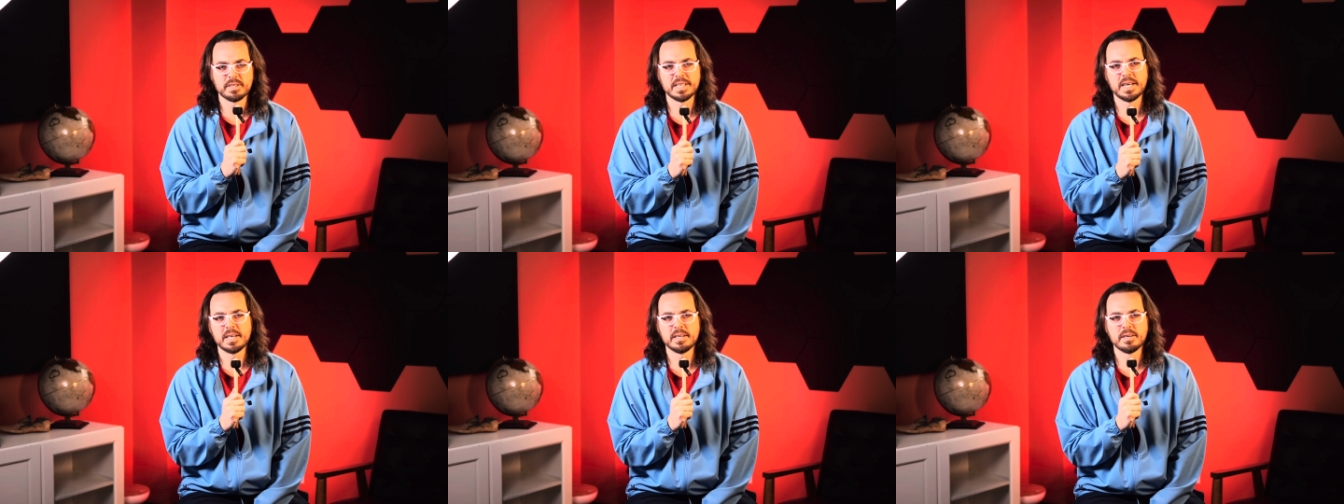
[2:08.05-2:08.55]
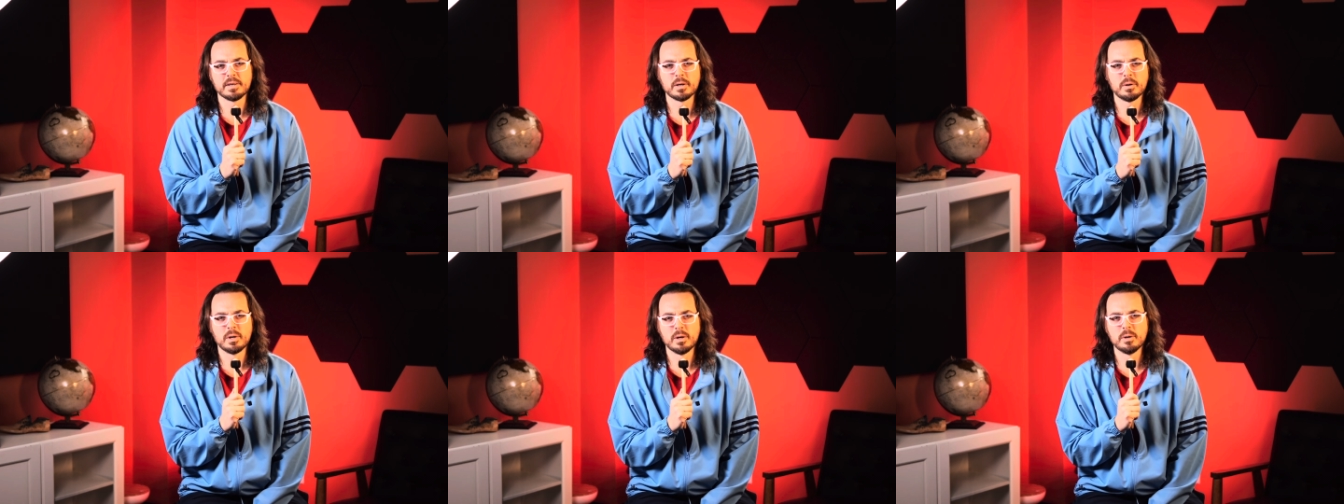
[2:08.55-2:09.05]
get out of here,
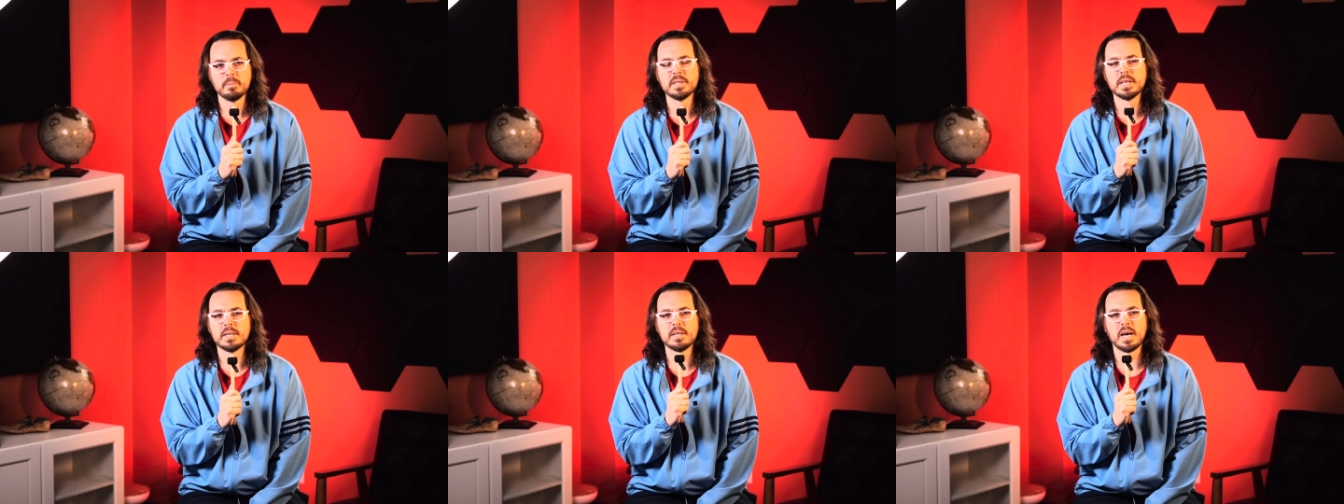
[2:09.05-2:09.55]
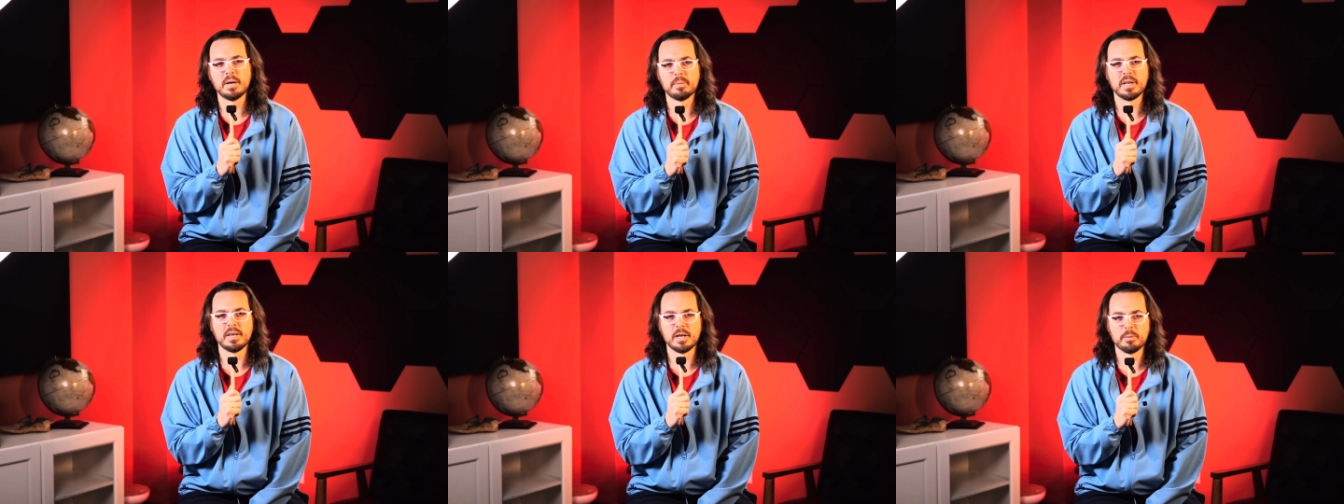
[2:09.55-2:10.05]
go home, and then hop
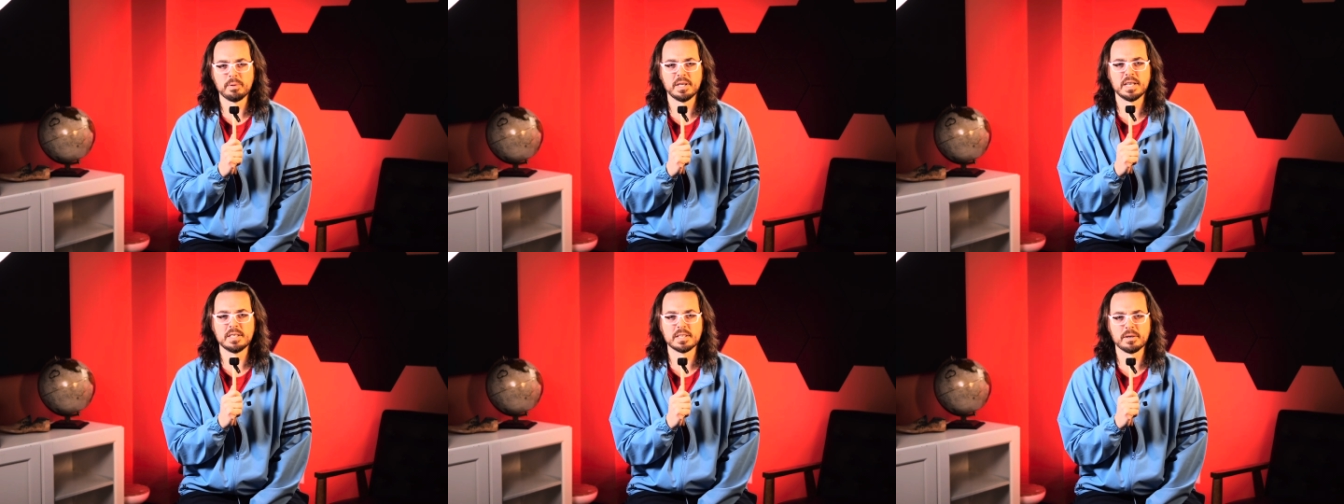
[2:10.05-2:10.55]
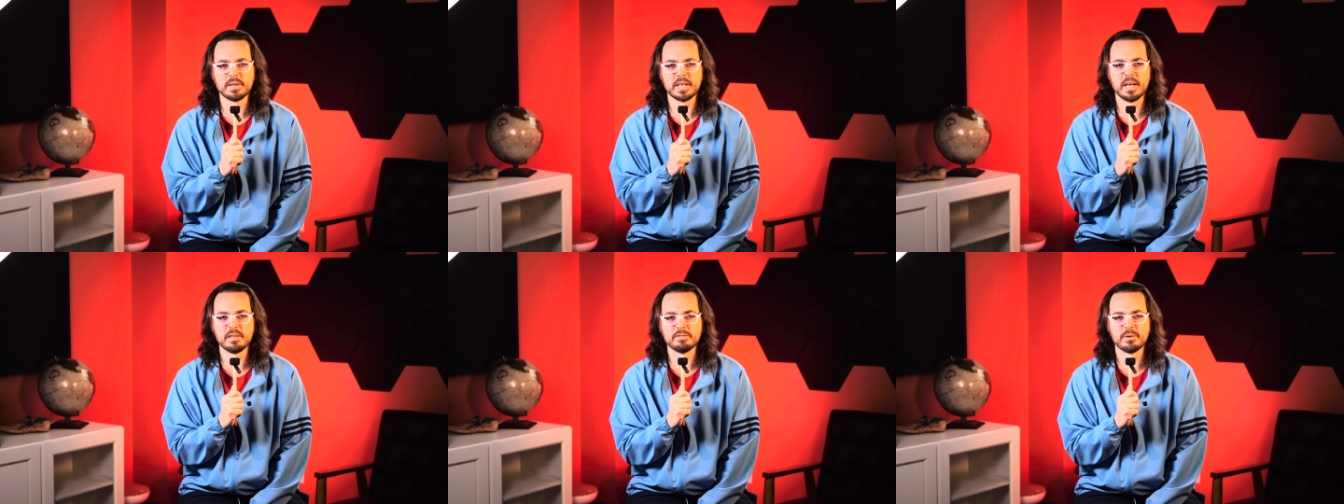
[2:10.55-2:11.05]
on an airplane to go to
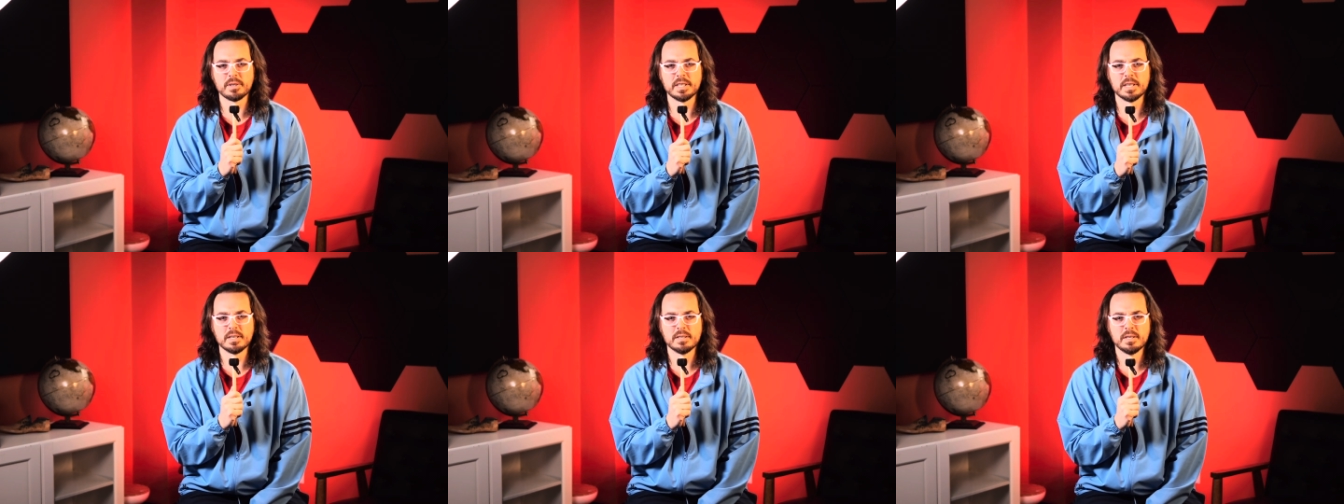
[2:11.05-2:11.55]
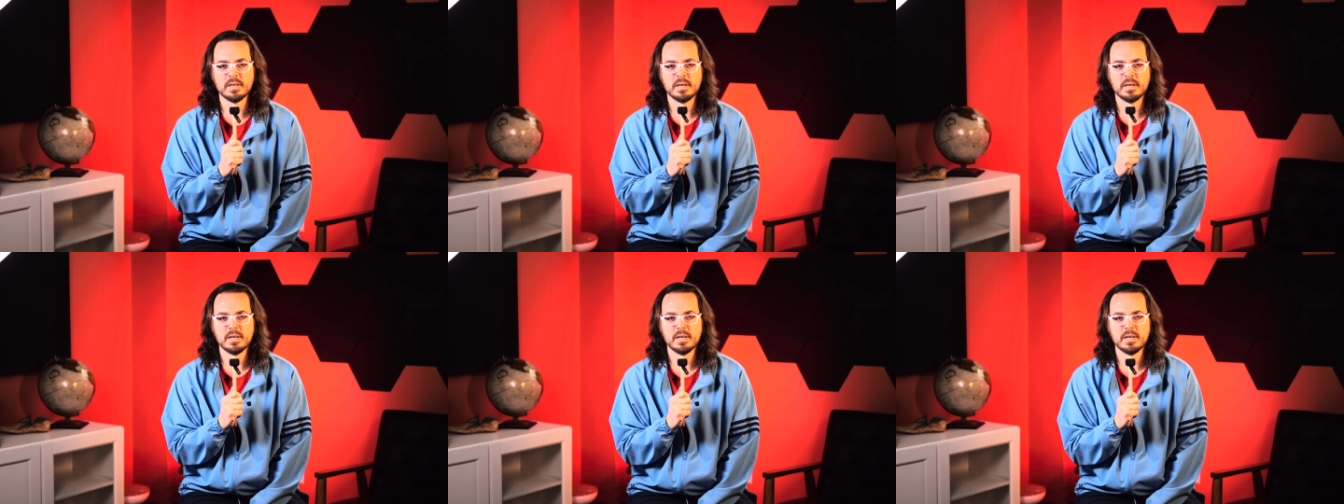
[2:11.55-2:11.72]
California.